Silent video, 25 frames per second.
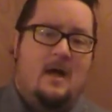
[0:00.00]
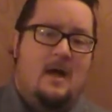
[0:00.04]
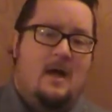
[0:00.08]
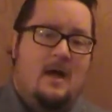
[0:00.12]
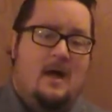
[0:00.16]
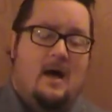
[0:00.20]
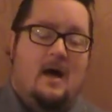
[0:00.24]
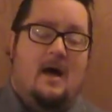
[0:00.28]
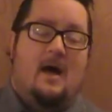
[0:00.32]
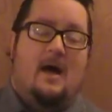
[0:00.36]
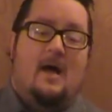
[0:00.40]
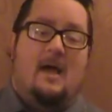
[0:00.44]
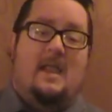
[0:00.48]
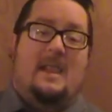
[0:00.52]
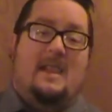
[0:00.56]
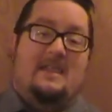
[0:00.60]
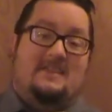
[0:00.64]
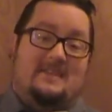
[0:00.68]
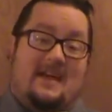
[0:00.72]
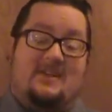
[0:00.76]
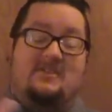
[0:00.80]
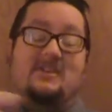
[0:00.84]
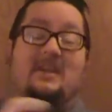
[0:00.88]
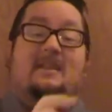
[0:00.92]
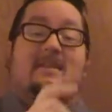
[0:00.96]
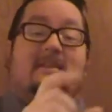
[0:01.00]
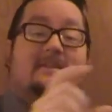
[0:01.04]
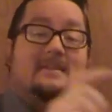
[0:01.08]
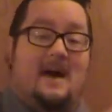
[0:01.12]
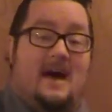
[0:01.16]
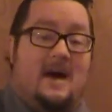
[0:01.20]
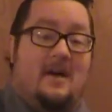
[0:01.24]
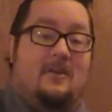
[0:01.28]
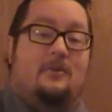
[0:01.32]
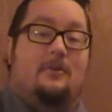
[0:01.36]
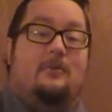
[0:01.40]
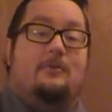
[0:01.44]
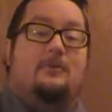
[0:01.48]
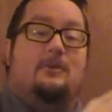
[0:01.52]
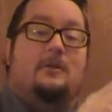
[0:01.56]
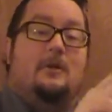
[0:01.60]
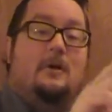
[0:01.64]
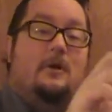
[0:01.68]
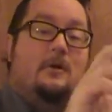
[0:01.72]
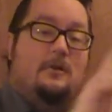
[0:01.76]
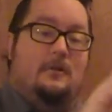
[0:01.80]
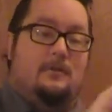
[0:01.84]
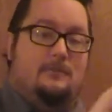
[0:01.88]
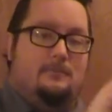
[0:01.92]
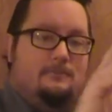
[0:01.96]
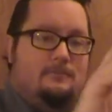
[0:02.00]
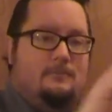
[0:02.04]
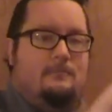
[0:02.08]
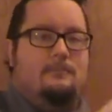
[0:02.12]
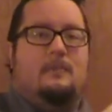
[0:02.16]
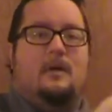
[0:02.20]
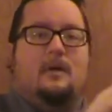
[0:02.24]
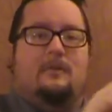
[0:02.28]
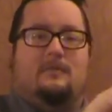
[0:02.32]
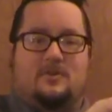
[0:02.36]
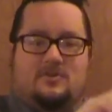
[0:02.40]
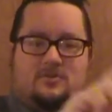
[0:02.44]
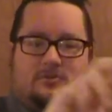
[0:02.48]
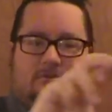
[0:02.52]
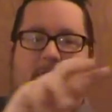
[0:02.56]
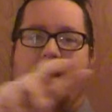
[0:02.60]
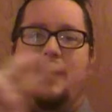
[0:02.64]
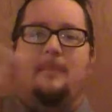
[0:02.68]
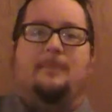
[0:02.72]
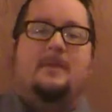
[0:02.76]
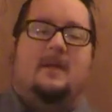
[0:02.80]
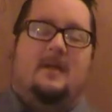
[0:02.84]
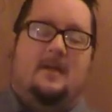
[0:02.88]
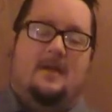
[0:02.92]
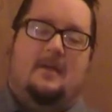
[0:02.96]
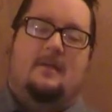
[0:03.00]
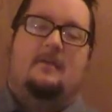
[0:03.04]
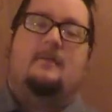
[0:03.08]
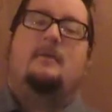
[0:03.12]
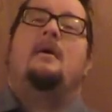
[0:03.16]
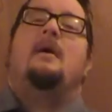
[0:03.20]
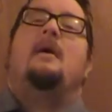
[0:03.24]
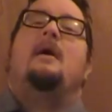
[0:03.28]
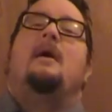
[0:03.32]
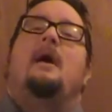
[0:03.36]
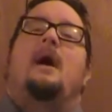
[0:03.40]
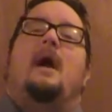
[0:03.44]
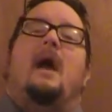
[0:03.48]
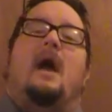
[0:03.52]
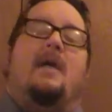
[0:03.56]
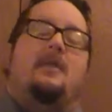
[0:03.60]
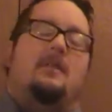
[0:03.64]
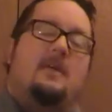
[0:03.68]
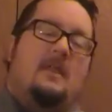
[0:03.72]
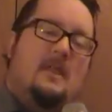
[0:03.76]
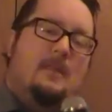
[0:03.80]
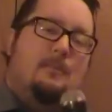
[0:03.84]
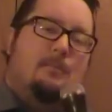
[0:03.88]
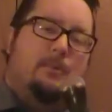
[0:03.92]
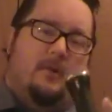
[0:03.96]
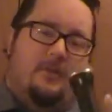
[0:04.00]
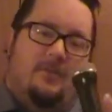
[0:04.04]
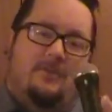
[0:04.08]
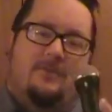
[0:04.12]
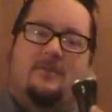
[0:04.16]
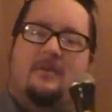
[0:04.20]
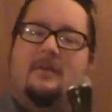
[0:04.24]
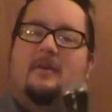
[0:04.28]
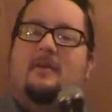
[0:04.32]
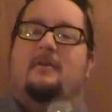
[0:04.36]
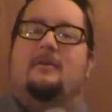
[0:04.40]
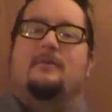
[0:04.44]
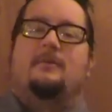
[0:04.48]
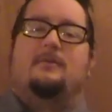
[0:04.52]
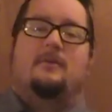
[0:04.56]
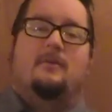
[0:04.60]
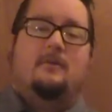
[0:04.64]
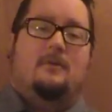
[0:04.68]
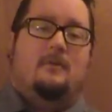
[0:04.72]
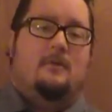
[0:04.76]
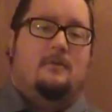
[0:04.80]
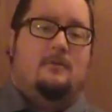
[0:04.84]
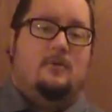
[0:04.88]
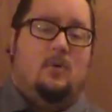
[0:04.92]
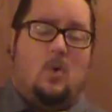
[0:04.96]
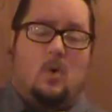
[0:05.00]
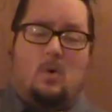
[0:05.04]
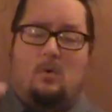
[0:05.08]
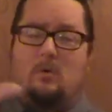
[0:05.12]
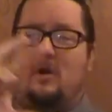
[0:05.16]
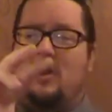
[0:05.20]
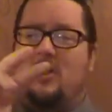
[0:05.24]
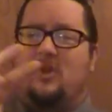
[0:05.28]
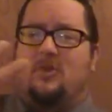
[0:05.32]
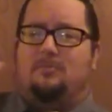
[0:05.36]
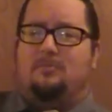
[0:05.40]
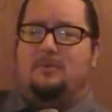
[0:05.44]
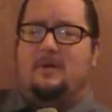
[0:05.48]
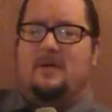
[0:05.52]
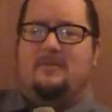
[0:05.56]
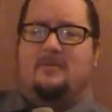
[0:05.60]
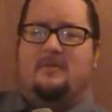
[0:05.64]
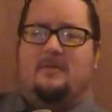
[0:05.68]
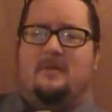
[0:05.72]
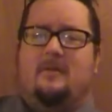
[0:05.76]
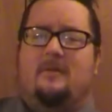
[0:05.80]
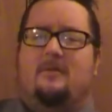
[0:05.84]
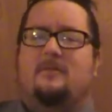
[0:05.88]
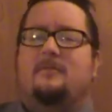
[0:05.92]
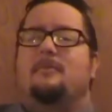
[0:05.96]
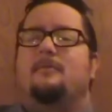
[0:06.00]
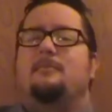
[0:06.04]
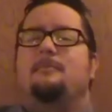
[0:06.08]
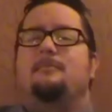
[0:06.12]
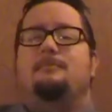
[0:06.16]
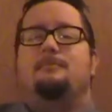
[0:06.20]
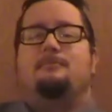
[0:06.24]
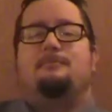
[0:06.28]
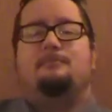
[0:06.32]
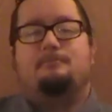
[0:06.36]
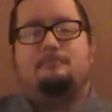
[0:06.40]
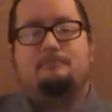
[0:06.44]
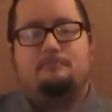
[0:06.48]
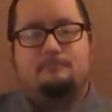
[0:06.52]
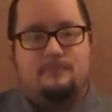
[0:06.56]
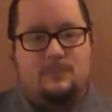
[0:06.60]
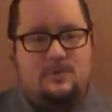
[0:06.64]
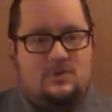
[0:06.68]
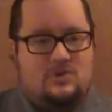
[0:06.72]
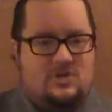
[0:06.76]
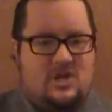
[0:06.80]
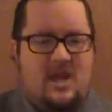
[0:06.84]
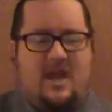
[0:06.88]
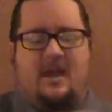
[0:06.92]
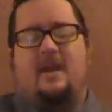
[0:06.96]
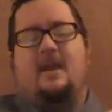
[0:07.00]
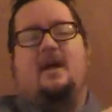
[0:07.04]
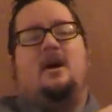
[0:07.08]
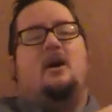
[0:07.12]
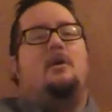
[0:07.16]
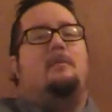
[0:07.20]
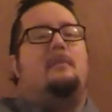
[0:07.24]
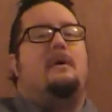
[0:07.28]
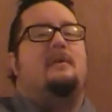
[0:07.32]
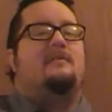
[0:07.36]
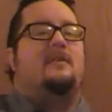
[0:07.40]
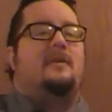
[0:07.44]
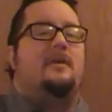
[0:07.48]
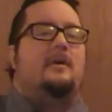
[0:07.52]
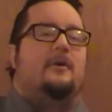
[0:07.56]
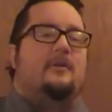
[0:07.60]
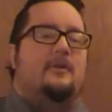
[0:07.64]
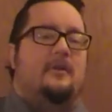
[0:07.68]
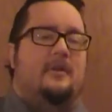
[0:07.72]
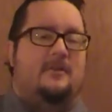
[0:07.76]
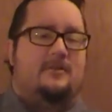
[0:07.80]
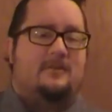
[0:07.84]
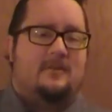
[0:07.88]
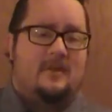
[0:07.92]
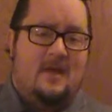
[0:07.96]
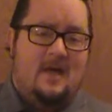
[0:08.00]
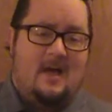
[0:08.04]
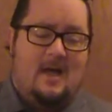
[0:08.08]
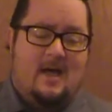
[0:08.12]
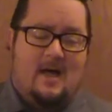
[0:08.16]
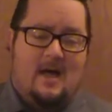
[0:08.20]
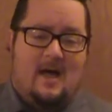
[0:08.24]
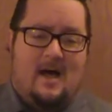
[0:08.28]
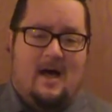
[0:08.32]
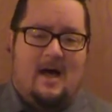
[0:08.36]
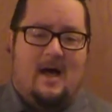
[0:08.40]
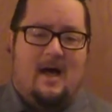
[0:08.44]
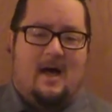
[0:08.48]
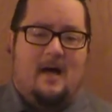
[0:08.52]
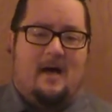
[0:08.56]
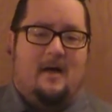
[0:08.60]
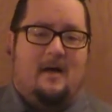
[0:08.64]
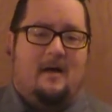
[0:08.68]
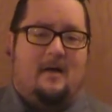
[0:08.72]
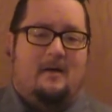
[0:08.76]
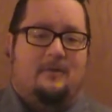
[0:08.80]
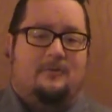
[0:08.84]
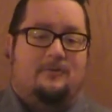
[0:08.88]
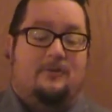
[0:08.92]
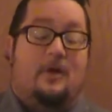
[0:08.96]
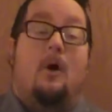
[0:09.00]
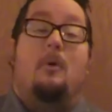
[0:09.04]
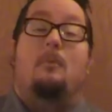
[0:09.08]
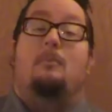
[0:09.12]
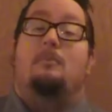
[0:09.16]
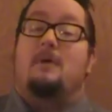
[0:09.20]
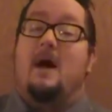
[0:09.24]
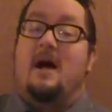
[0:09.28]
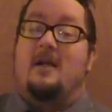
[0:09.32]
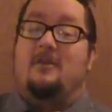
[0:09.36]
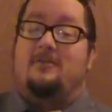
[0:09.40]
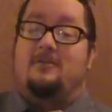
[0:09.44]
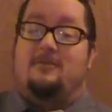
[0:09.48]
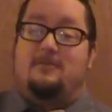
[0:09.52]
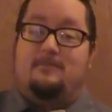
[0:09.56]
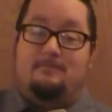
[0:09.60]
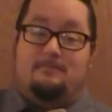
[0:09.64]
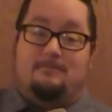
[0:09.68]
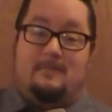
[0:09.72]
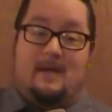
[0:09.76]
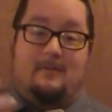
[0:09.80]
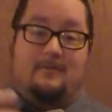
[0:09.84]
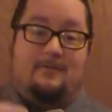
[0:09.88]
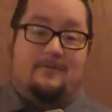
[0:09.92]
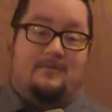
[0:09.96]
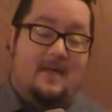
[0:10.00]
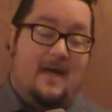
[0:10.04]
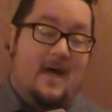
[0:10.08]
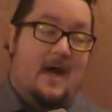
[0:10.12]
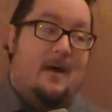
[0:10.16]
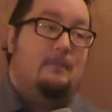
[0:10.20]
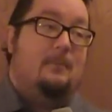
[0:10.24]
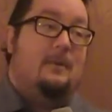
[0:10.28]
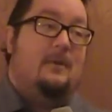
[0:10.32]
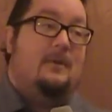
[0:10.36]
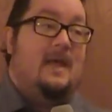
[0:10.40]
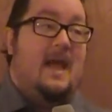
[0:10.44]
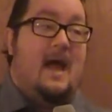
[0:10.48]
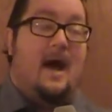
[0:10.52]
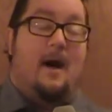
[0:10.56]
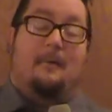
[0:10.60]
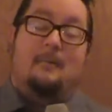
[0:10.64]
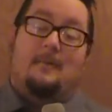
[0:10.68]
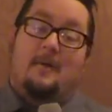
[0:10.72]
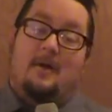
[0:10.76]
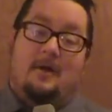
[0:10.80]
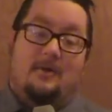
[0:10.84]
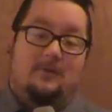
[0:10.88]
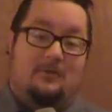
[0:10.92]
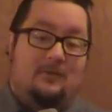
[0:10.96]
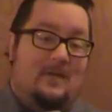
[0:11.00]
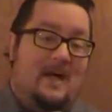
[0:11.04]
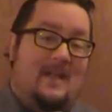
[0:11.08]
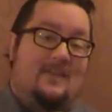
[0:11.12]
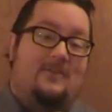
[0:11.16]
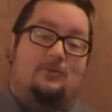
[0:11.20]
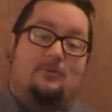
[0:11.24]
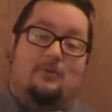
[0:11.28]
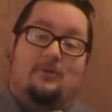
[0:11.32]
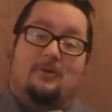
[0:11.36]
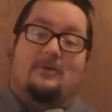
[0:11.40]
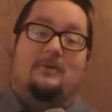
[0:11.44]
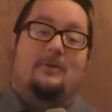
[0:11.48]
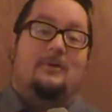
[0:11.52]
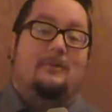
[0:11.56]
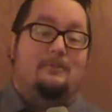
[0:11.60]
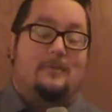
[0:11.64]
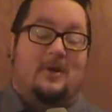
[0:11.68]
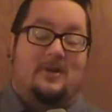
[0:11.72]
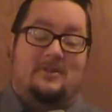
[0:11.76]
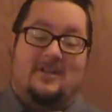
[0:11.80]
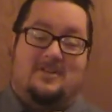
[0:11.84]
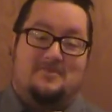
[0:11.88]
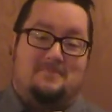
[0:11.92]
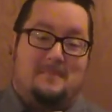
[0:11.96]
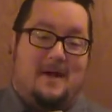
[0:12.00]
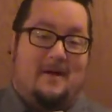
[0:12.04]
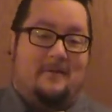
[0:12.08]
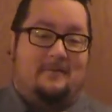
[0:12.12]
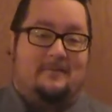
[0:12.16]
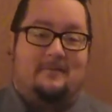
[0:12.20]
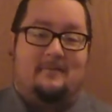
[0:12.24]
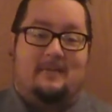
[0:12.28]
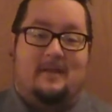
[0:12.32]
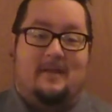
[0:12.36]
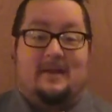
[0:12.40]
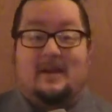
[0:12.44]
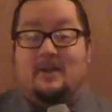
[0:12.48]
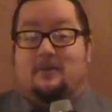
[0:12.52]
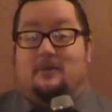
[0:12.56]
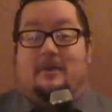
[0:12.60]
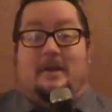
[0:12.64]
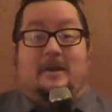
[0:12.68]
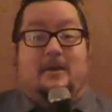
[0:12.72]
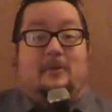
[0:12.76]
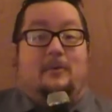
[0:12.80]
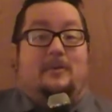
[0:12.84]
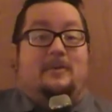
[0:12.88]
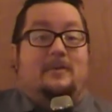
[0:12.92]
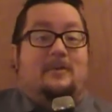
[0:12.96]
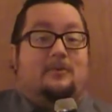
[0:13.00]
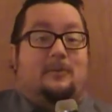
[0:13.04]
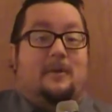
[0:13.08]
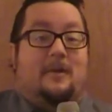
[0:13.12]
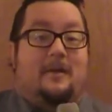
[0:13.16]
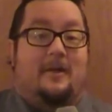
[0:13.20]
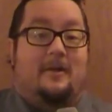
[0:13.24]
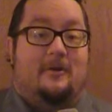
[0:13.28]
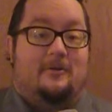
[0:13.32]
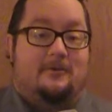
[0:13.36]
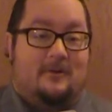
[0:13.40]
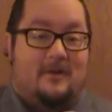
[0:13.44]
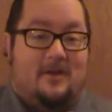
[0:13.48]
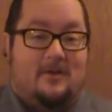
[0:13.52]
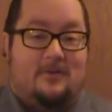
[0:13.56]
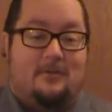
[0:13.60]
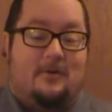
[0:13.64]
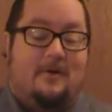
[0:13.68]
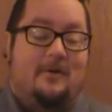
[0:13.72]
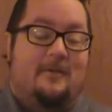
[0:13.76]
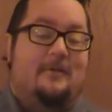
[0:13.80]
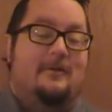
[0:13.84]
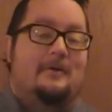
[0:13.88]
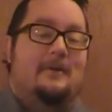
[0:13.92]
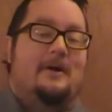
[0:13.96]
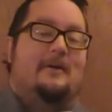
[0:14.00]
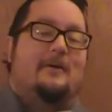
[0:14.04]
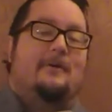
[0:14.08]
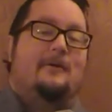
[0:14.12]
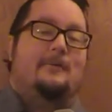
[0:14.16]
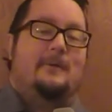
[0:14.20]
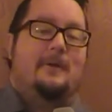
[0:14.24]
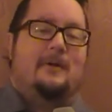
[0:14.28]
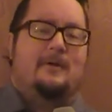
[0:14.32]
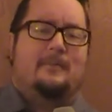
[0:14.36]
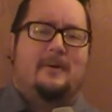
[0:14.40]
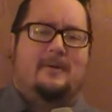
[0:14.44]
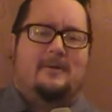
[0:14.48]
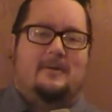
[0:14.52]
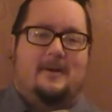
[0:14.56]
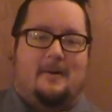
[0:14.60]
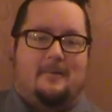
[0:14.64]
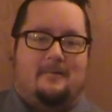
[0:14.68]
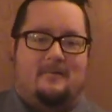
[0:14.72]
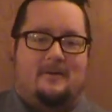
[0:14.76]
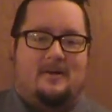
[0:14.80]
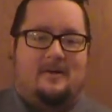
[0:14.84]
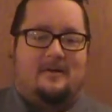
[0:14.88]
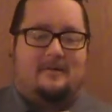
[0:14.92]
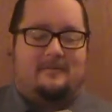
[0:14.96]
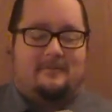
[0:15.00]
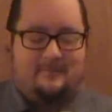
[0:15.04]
Uh, and it's actually entitled, you know, the unofficial top 10, and then in parentheses, the one where I explain things. Check it out on my video list. Uh, so that's that's that. But yeah, so that's the Mustache Mountain, and guess what? They didn't win this week either, so guess what? They're not going to be on my top five,